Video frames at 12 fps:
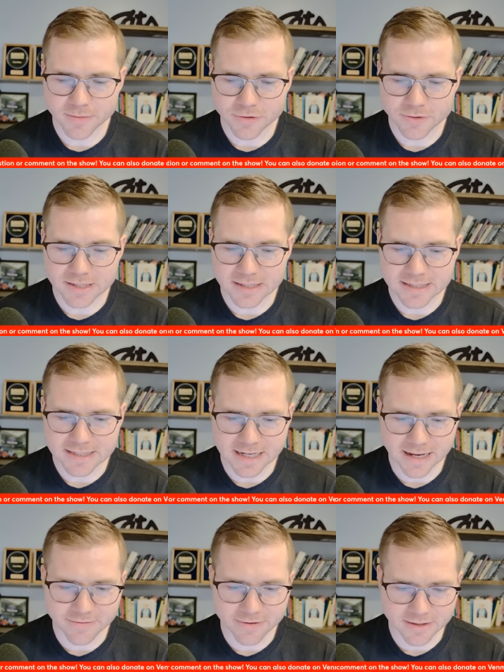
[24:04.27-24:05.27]
UC
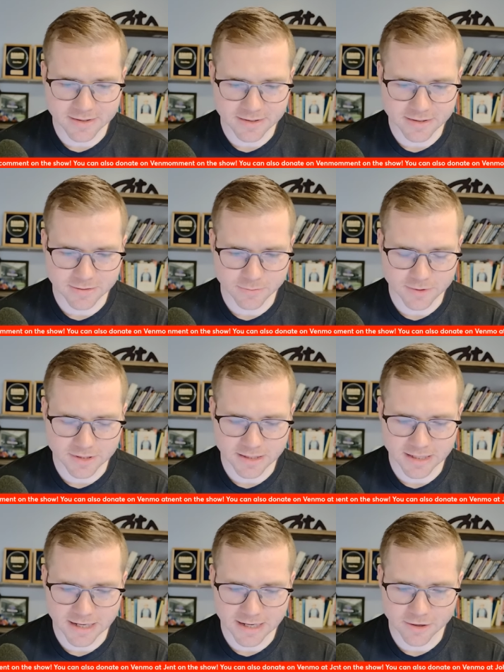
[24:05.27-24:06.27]
Davis, was
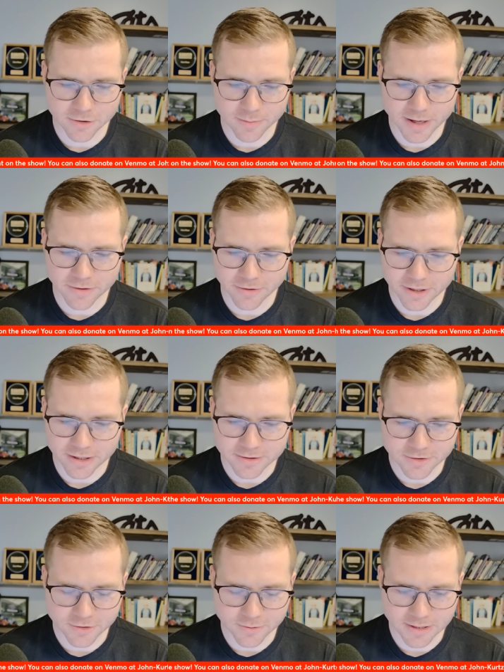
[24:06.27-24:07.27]
the interim
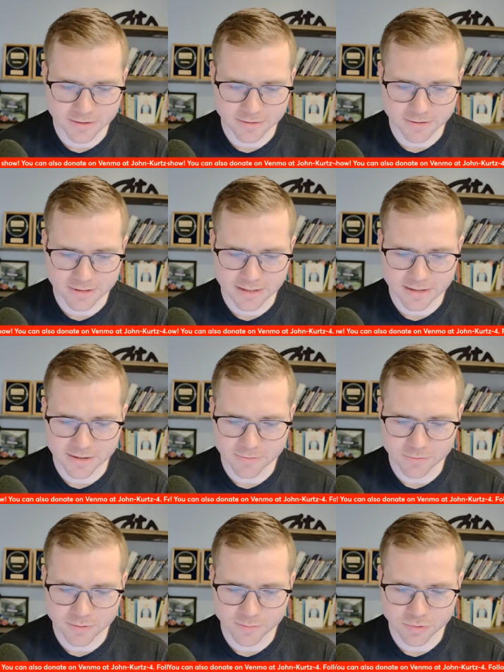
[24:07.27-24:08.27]
athletics director there at
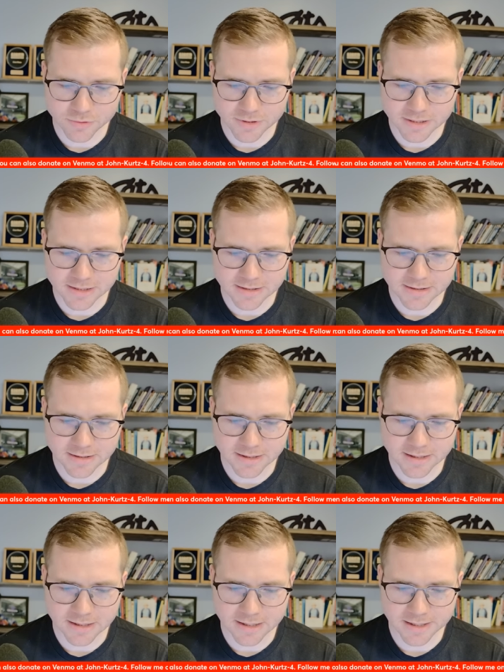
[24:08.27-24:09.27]
one point in
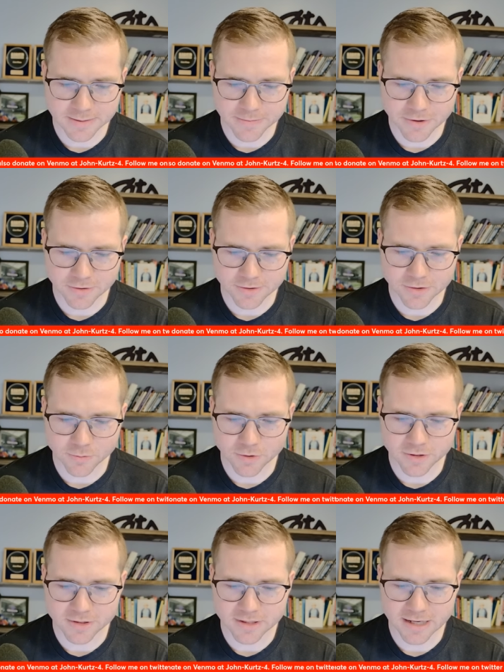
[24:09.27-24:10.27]
time. Also
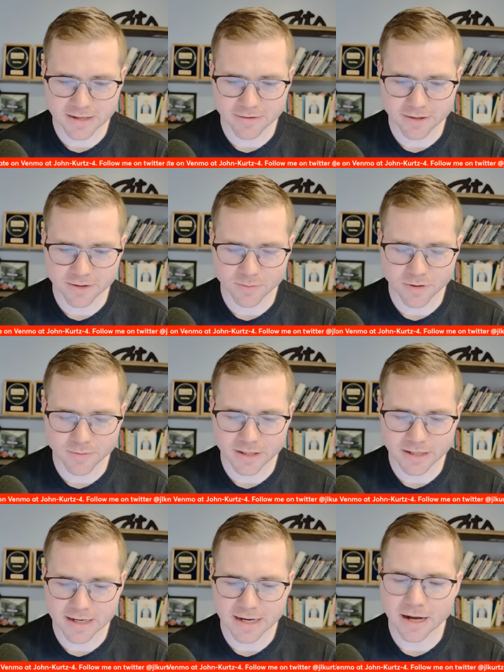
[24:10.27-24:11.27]
worked in the athletic department
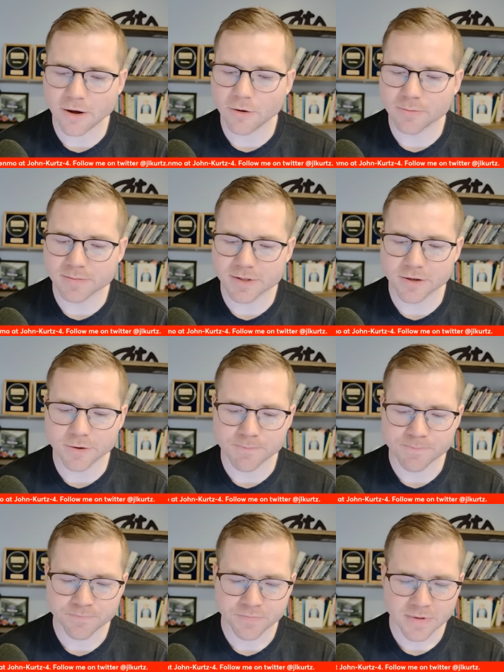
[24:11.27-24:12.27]
at Cal. So,
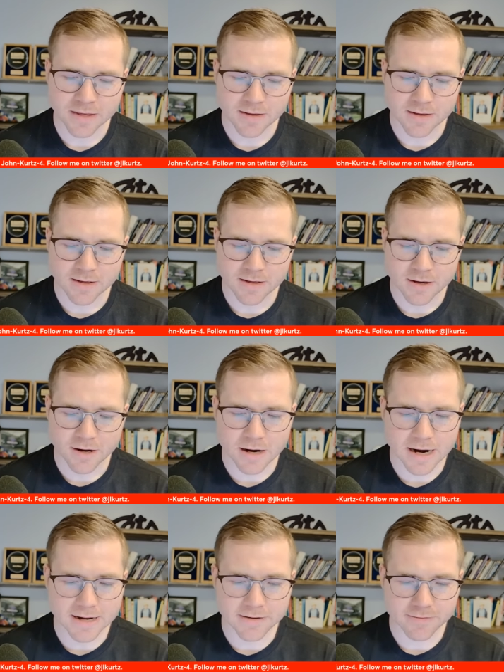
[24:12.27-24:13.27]
all
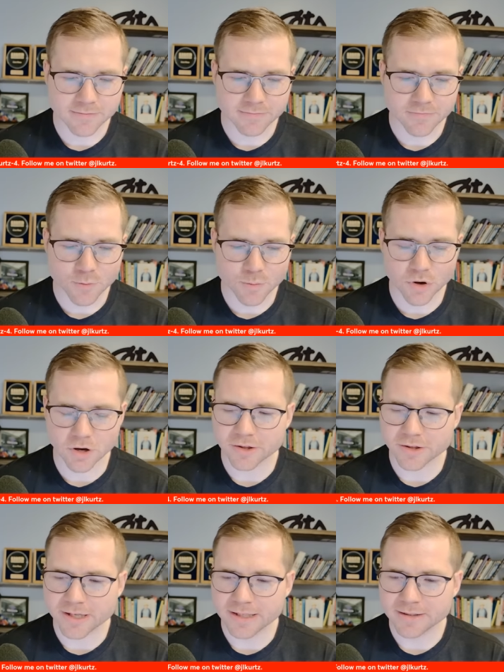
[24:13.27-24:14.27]
right, from
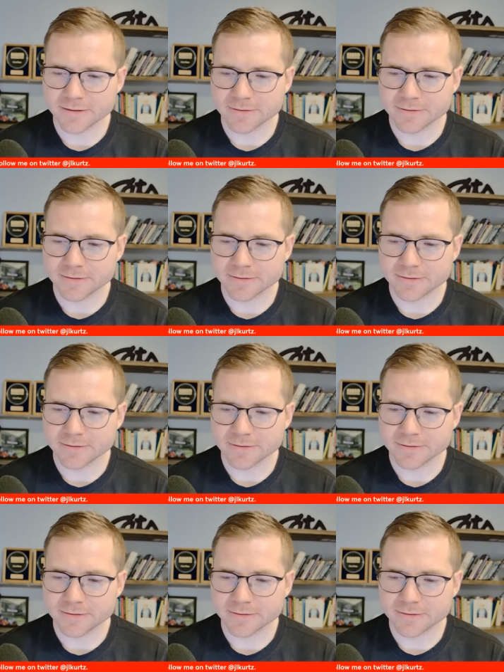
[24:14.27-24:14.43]
Berkeley.